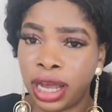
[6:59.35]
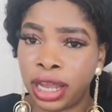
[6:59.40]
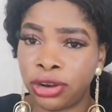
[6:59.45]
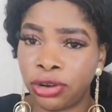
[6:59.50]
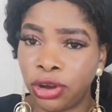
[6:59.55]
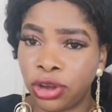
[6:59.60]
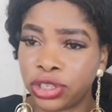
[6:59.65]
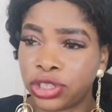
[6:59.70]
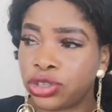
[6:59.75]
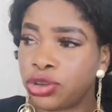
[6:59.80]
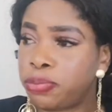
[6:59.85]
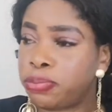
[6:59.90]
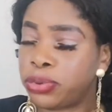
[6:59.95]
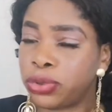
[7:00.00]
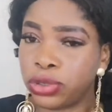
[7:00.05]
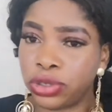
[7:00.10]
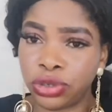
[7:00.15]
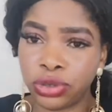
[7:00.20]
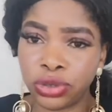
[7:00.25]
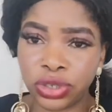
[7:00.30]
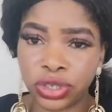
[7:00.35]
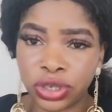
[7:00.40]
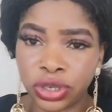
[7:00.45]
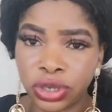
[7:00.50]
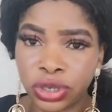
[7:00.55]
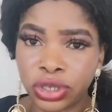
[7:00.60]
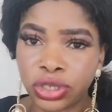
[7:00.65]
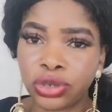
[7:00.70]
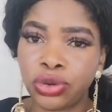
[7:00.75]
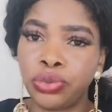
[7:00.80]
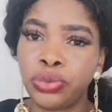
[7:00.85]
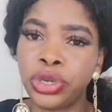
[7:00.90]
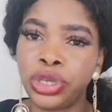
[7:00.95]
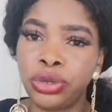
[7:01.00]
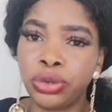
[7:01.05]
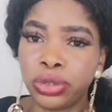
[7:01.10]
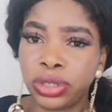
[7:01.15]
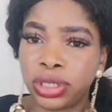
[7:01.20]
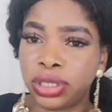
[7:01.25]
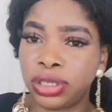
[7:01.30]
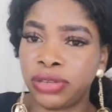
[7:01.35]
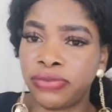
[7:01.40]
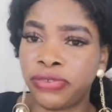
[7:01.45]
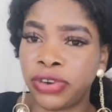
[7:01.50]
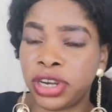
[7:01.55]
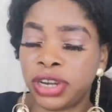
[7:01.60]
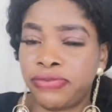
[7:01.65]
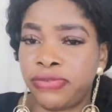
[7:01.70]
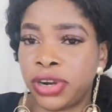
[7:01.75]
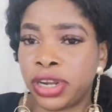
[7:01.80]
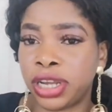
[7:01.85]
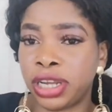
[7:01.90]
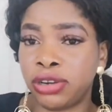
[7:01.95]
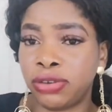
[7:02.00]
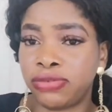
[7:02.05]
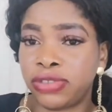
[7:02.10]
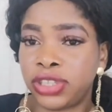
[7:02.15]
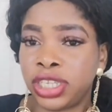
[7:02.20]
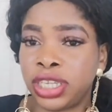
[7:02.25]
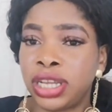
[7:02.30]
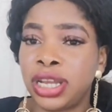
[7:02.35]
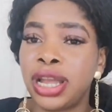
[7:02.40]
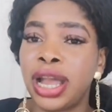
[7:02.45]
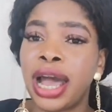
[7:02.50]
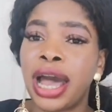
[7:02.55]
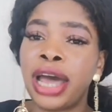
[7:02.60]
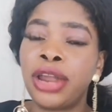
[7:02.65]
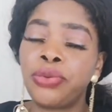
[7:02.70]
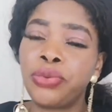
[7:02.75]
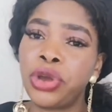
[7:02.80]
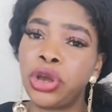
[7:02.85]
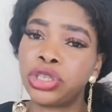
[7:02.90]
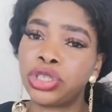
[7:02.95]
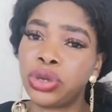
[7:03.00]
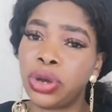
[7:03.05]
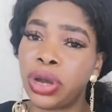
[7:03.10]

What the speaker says: and also produce, so we use different kind of tea, and we